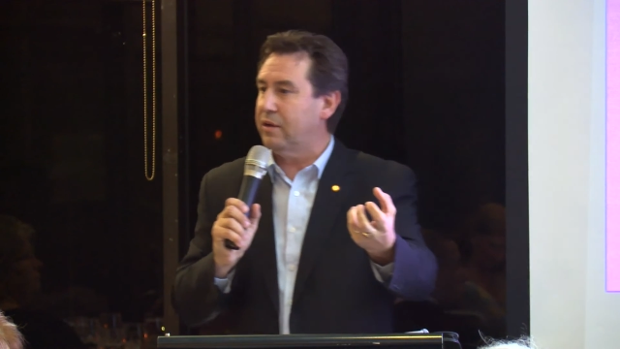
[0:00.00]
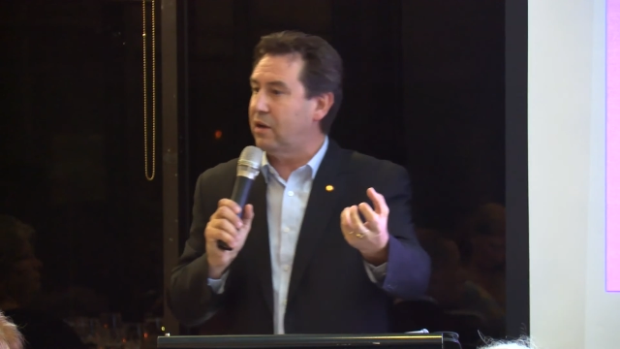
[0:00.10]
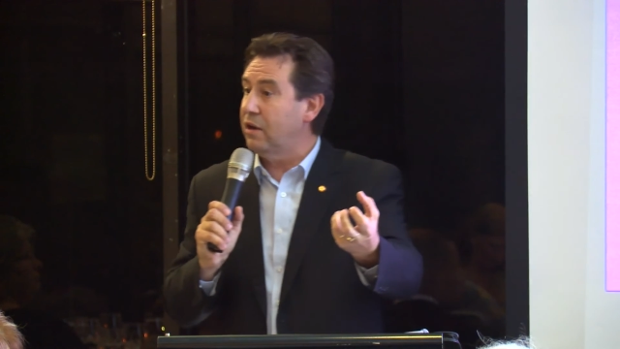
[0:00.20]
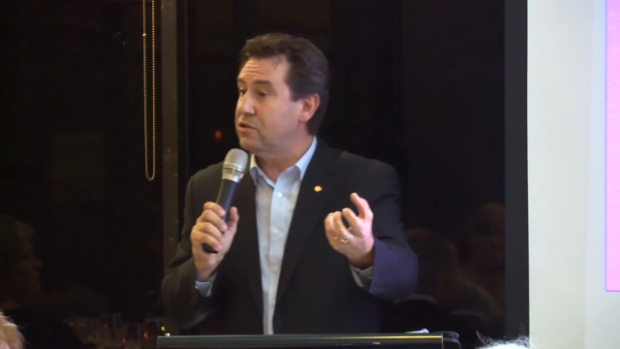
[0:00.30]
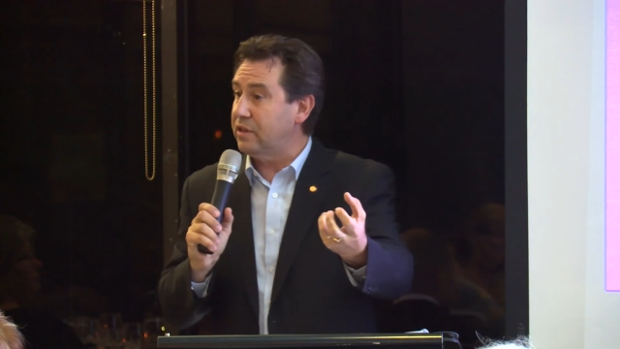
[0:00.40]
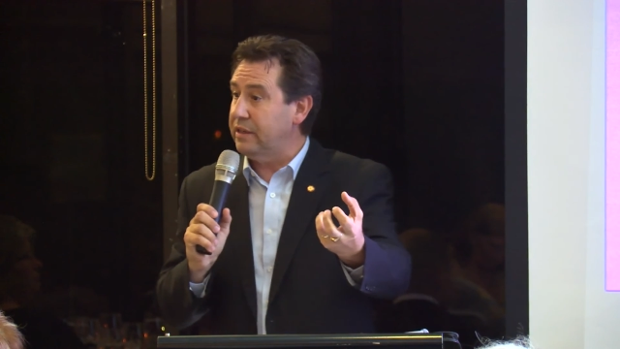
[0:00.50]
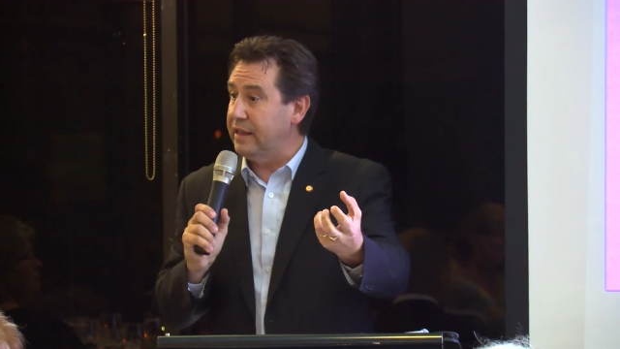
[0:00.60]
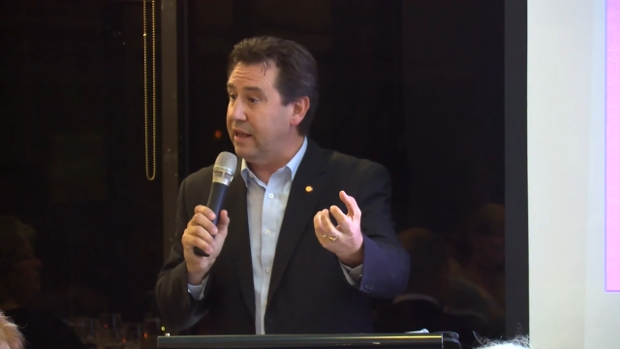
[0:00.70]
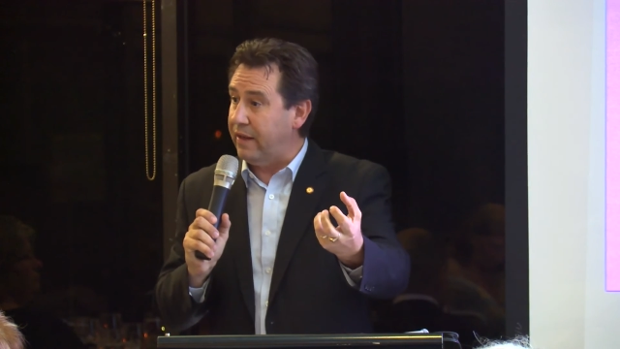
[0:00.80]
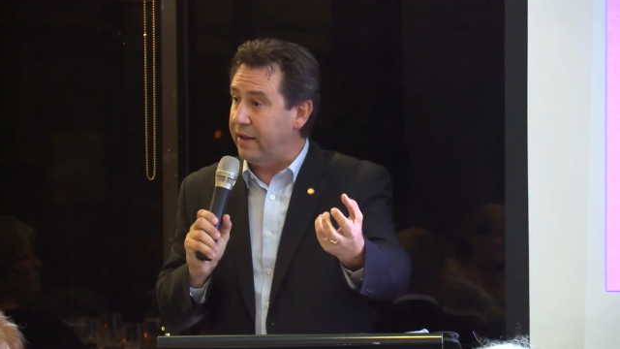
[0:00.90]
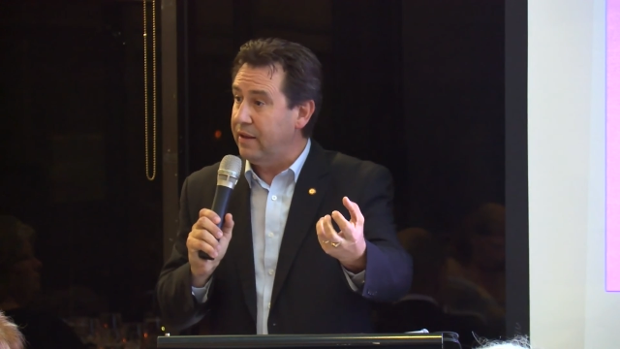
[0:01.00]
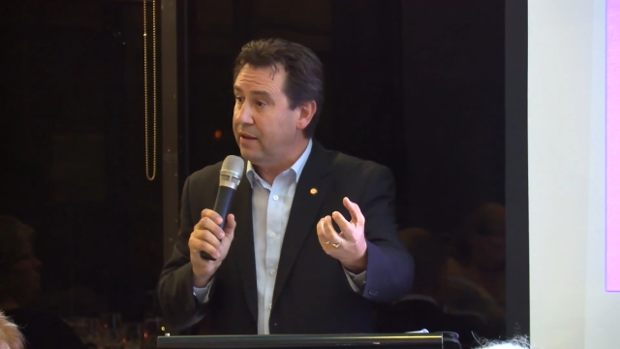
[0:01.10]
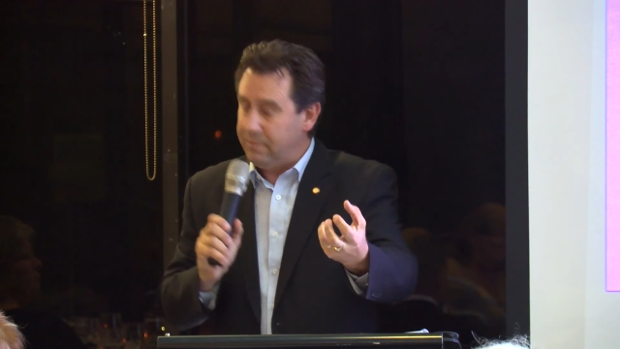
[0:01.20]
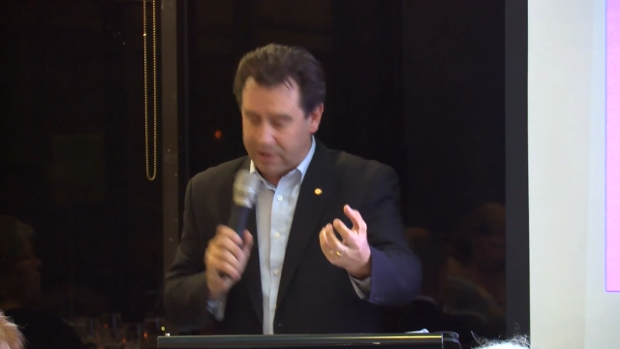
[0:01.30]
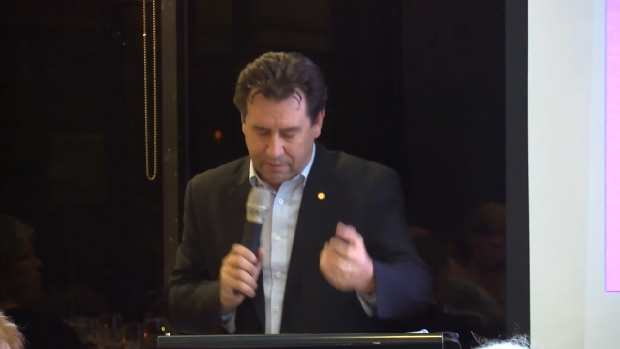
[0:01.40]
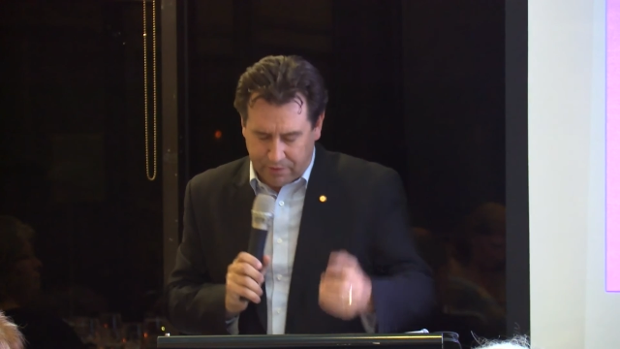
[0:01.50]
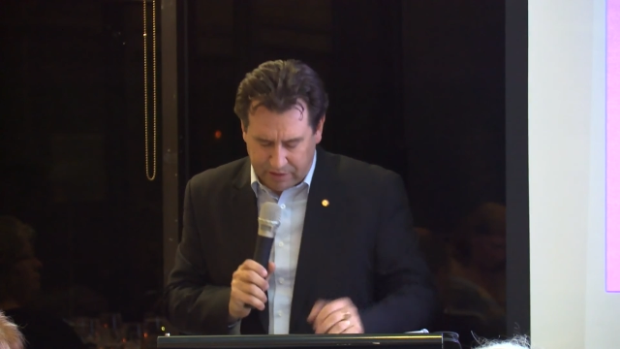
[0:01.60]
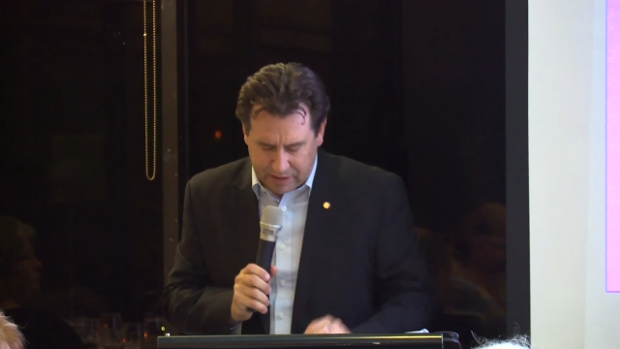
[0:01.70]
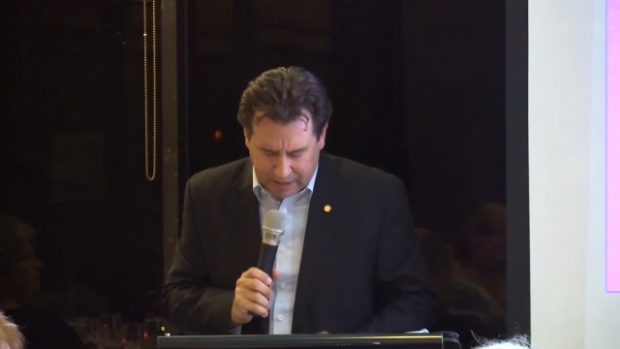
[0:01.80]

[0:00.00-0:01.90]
closely together. But I'm very